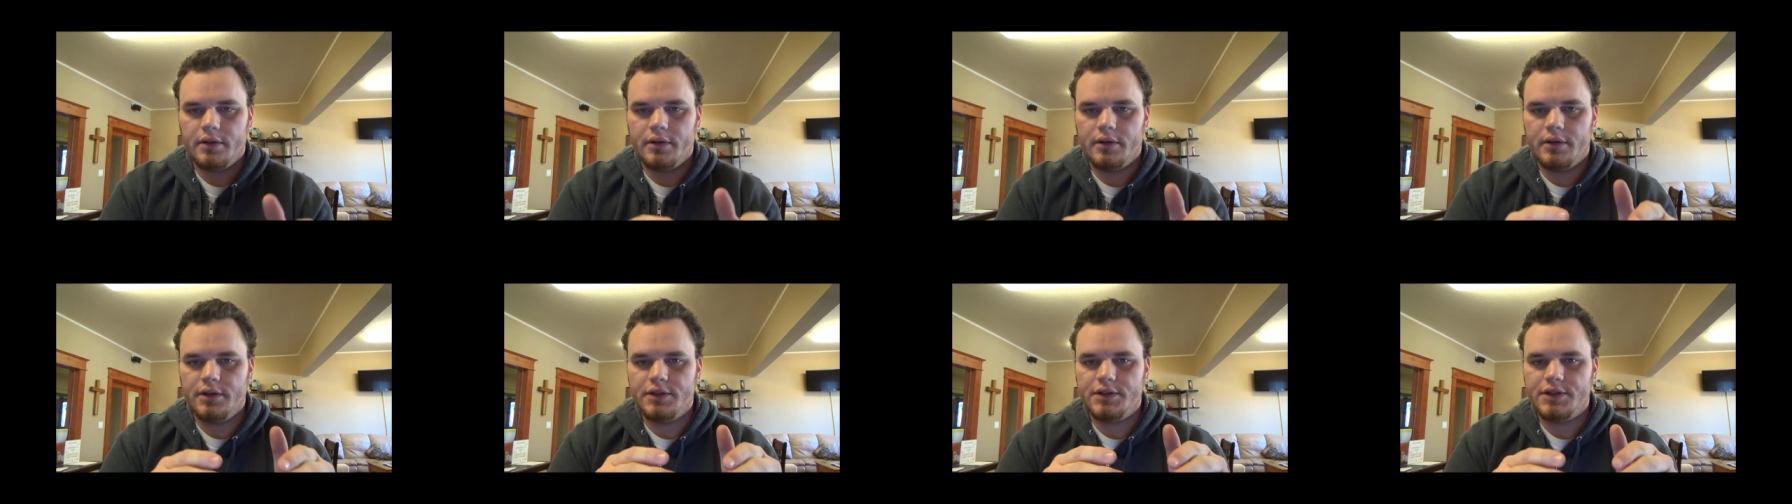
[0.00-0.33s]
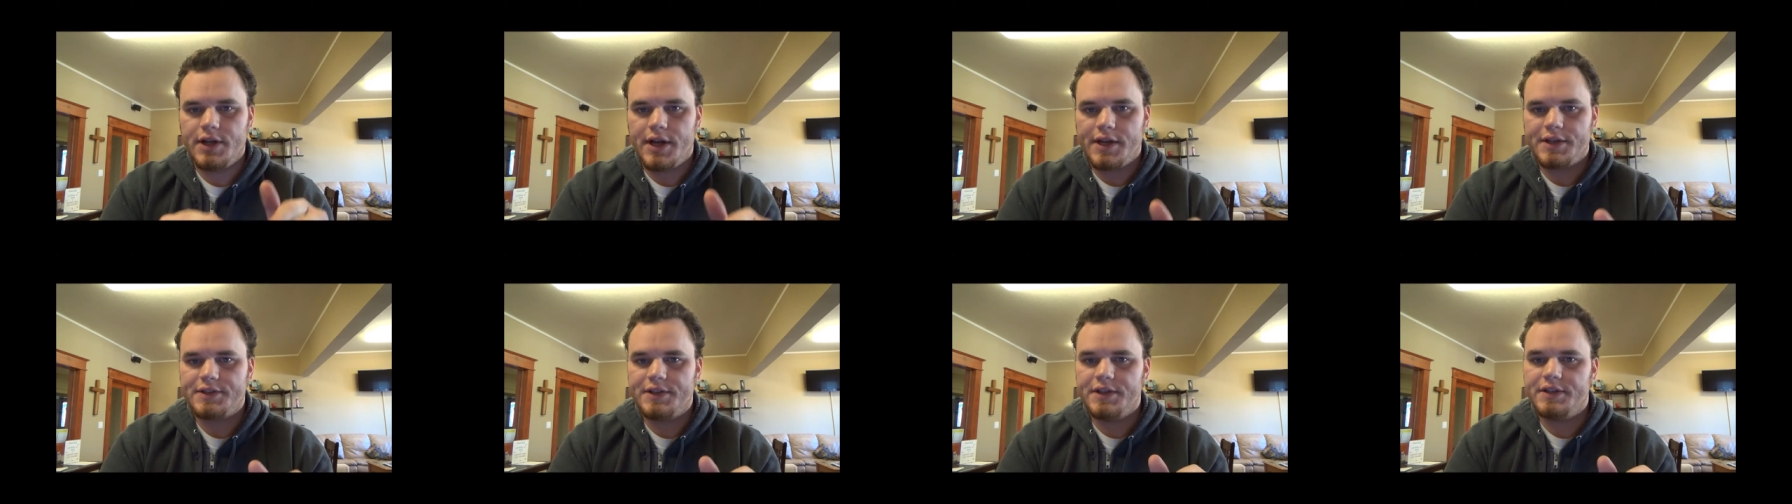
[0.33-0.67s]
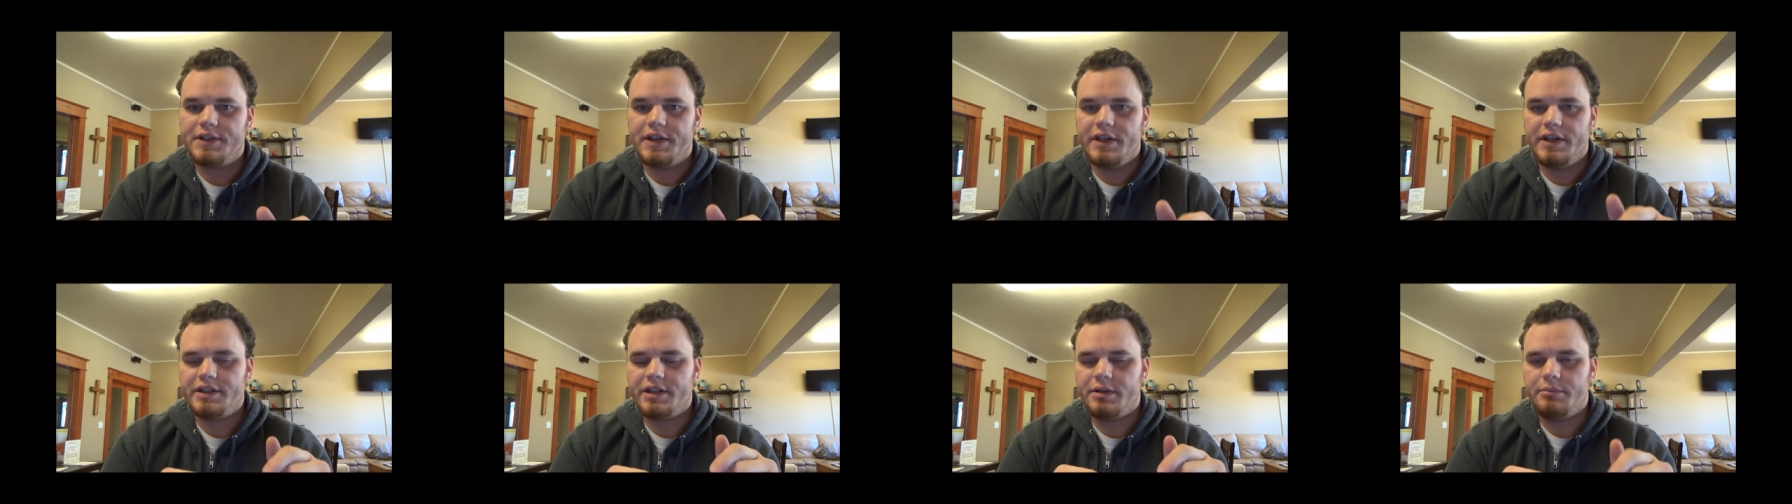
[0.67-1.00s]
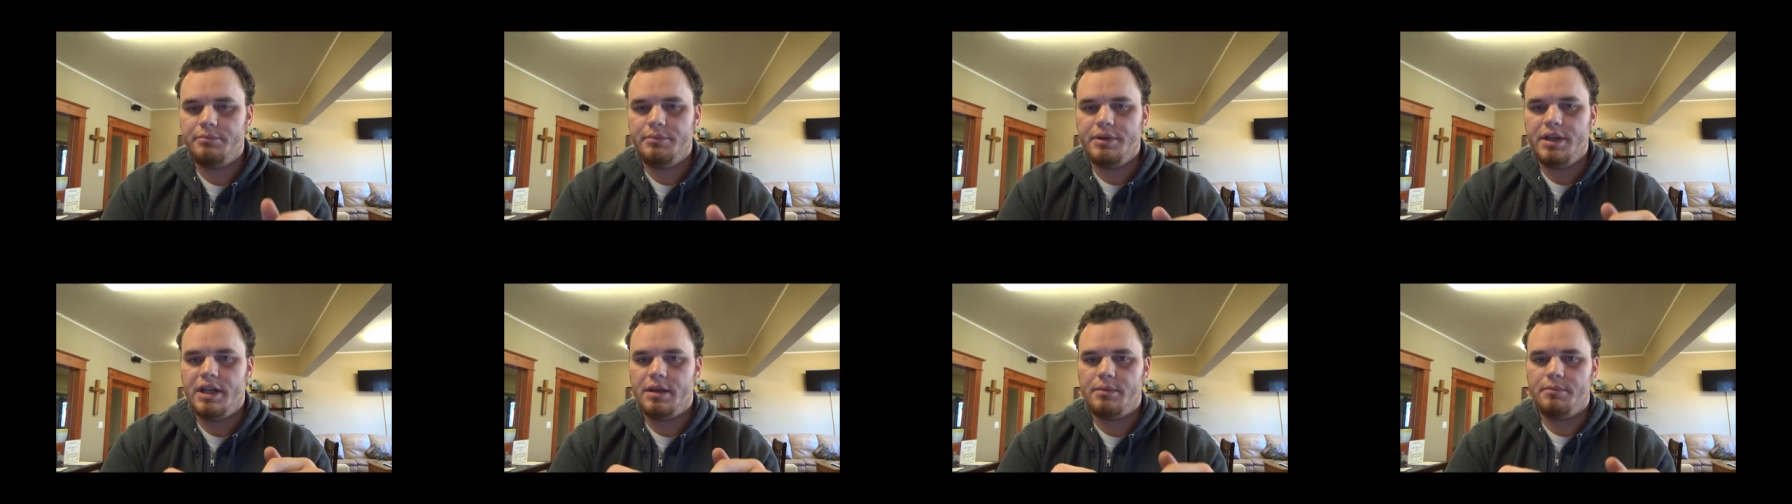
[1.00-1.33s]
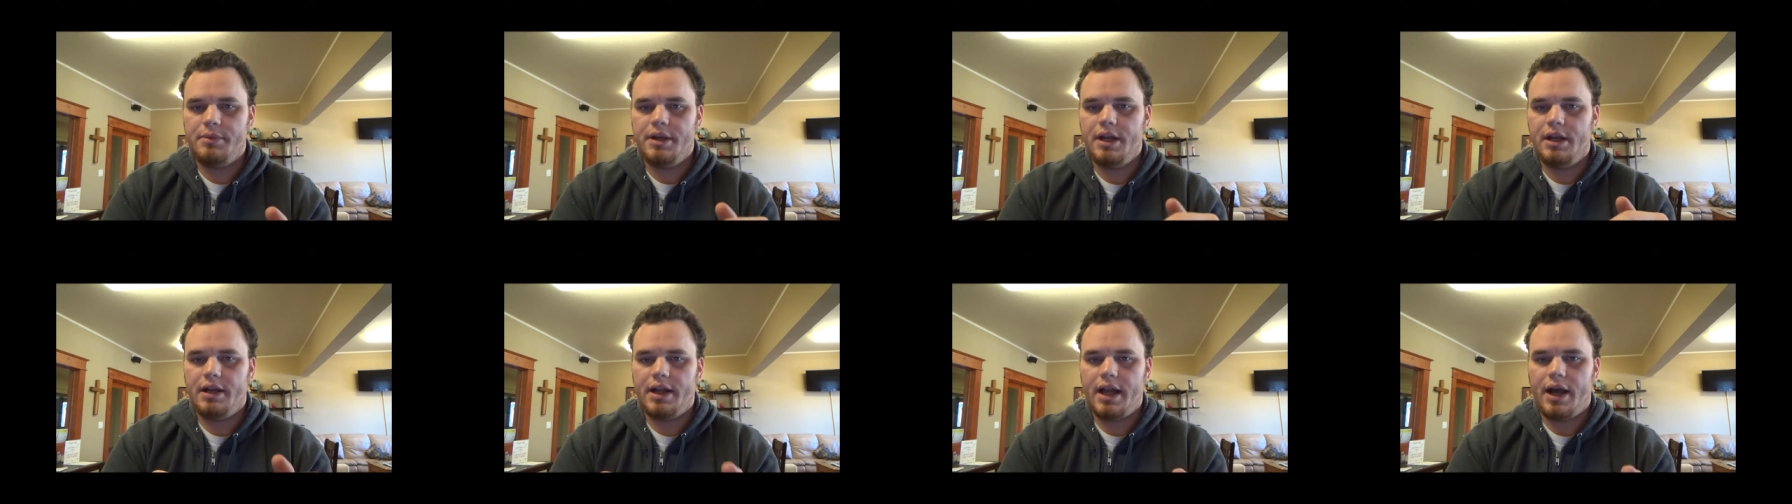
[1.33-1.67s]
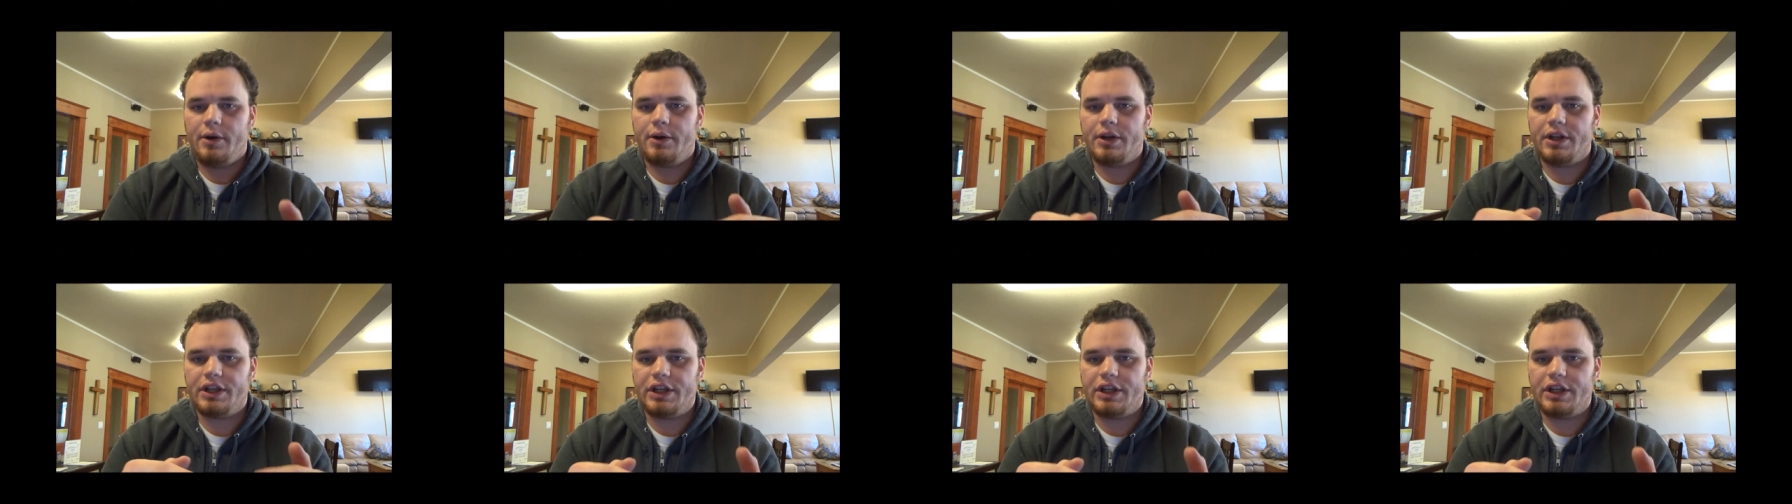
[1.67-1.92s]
The justice isn't being meted out